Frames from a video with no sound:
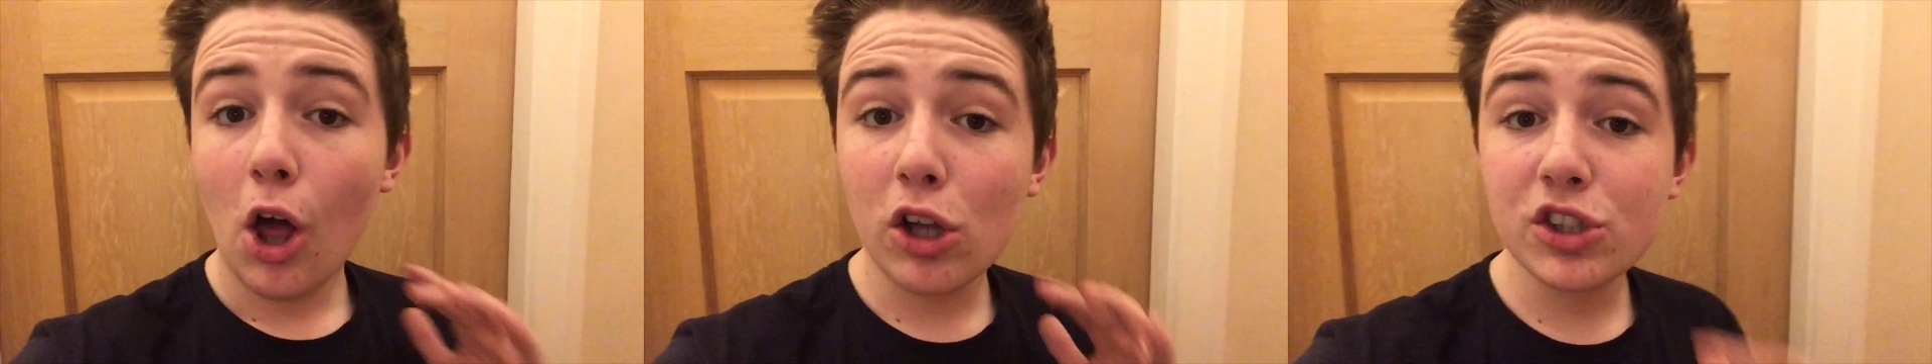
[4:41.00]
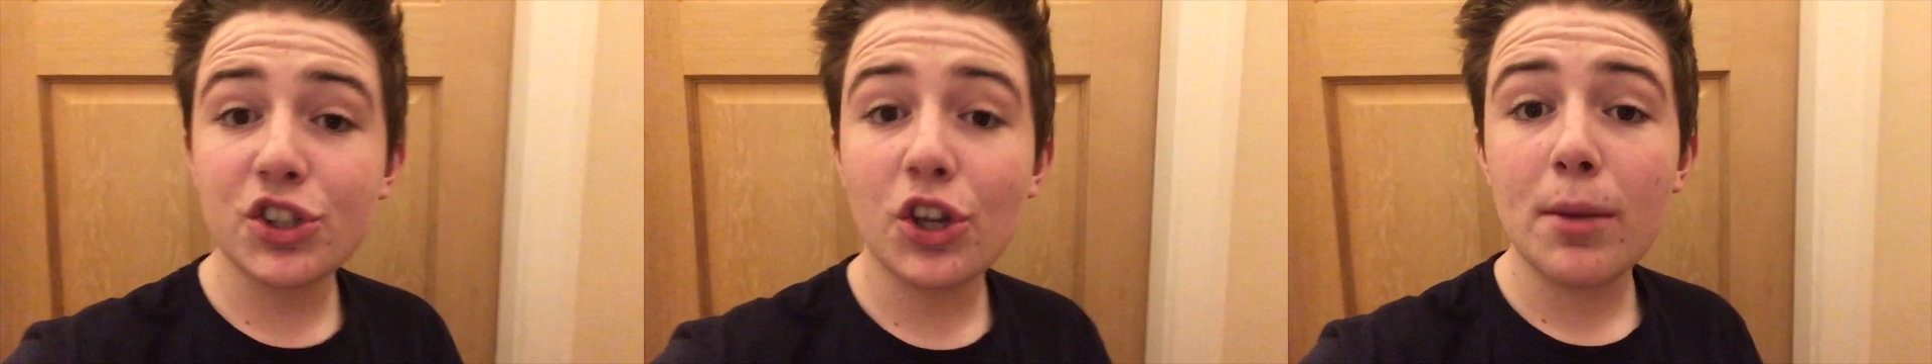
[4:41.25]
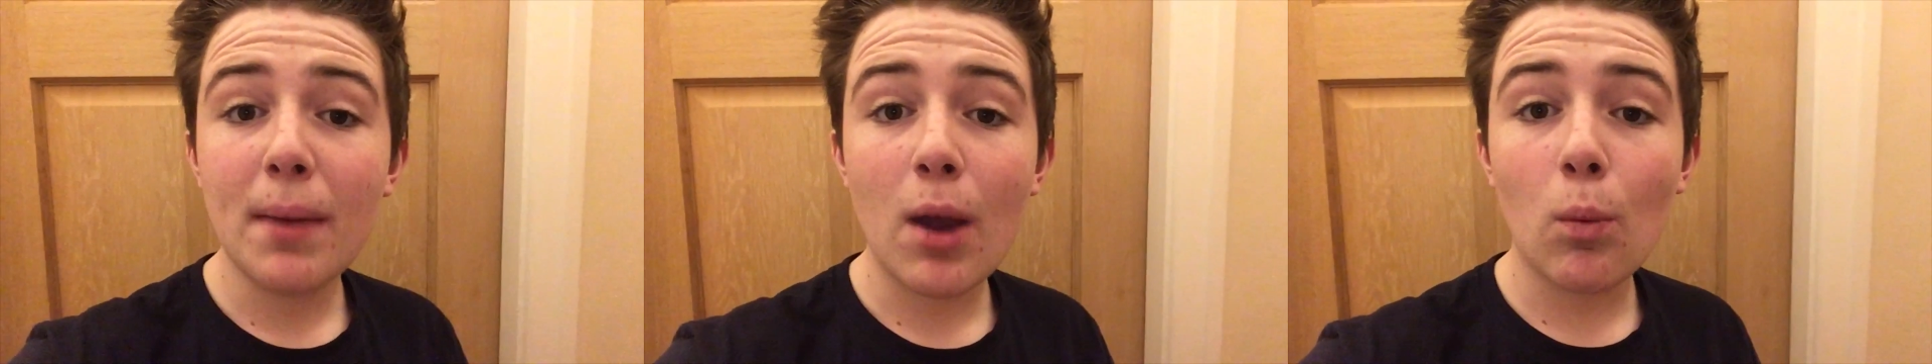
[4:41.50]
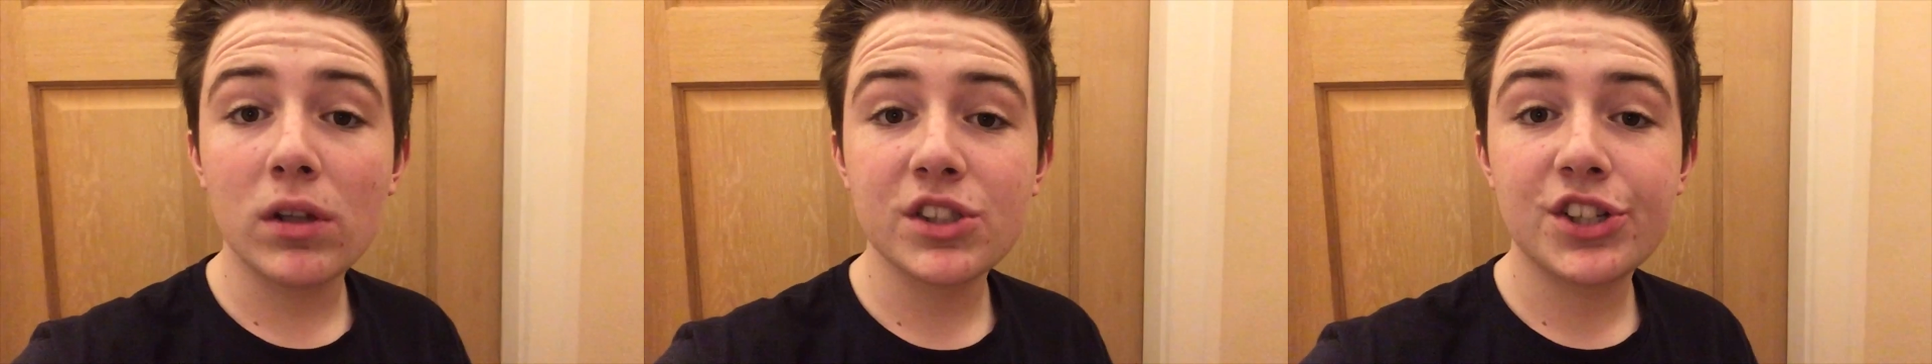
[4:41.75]
Also, you
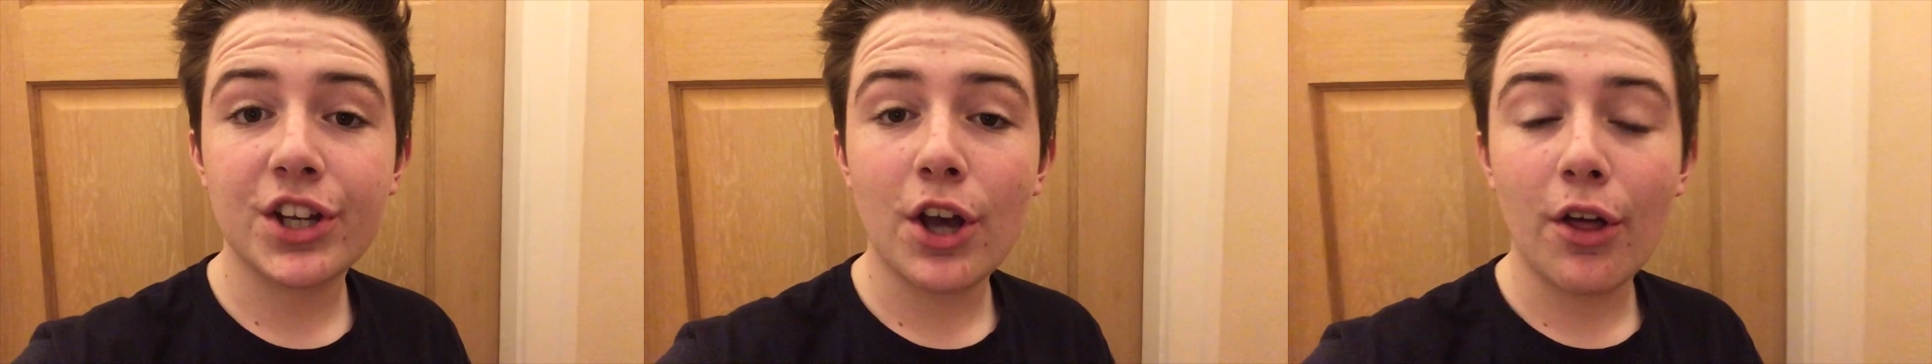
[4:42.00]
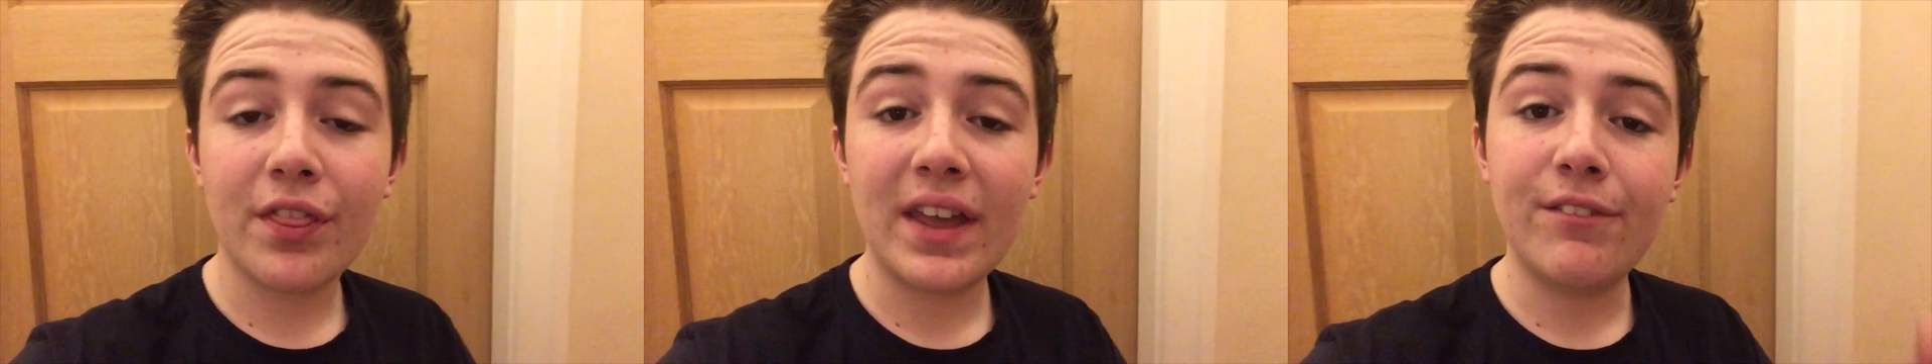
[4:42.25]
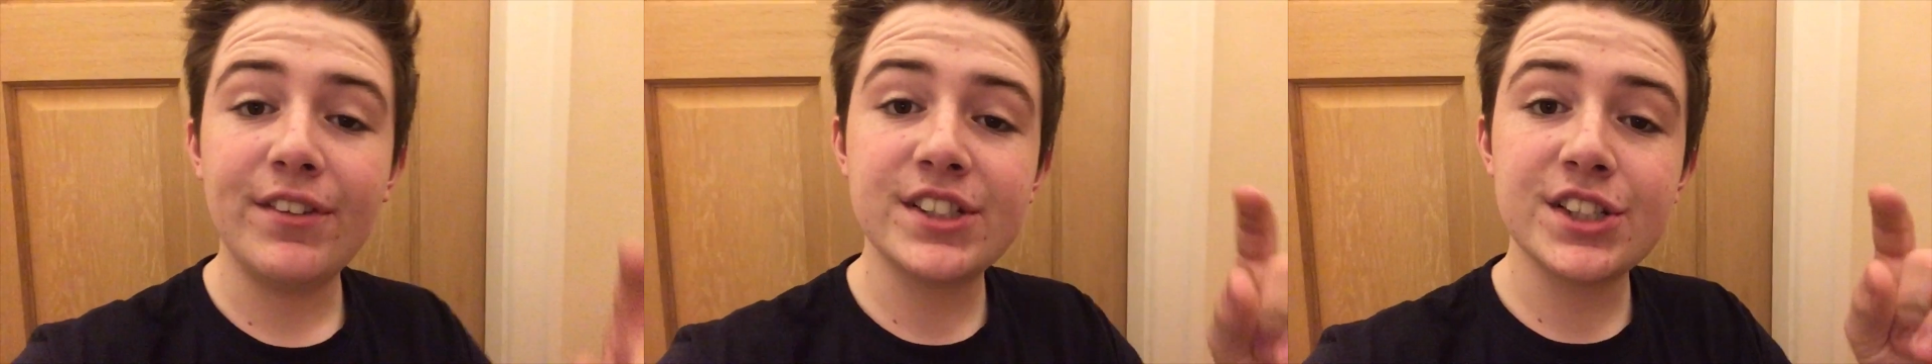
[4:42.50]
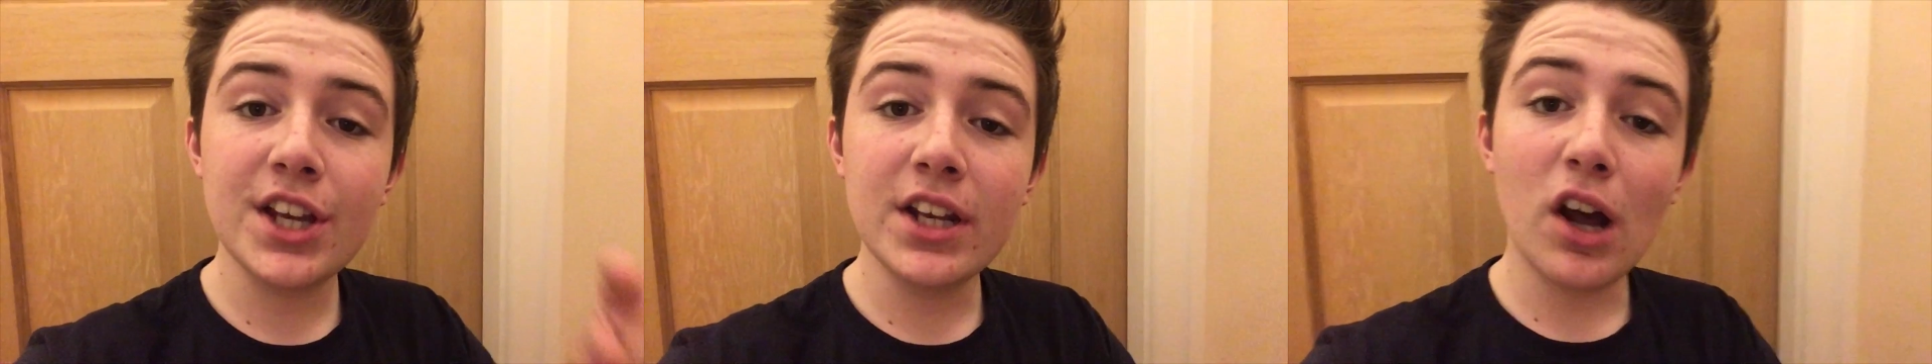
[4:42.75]
might want to note that if you
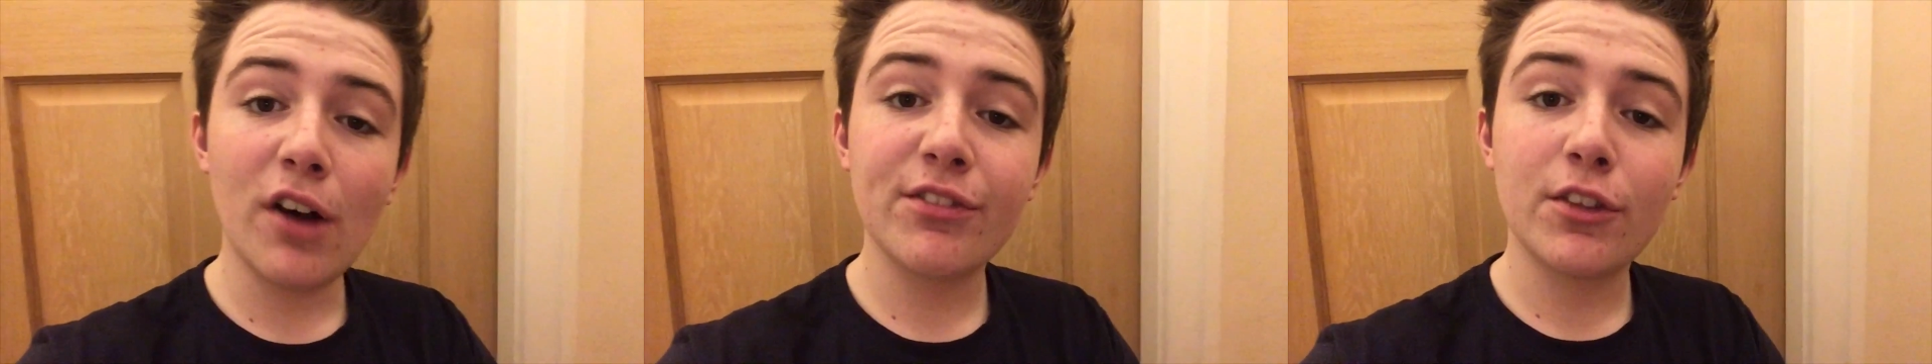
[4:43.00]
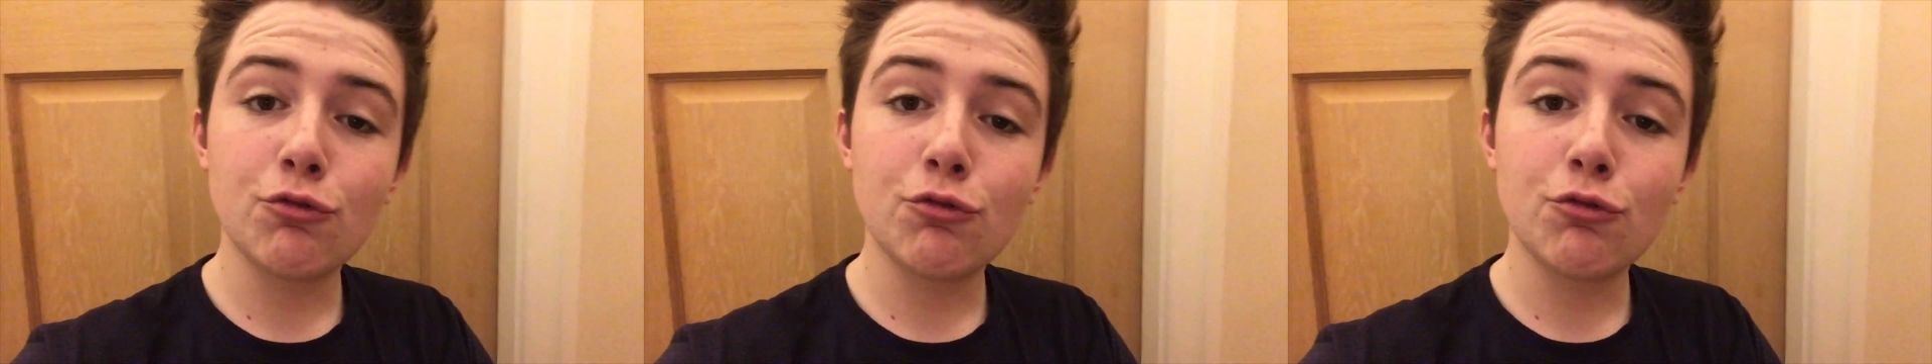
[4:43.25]
turn off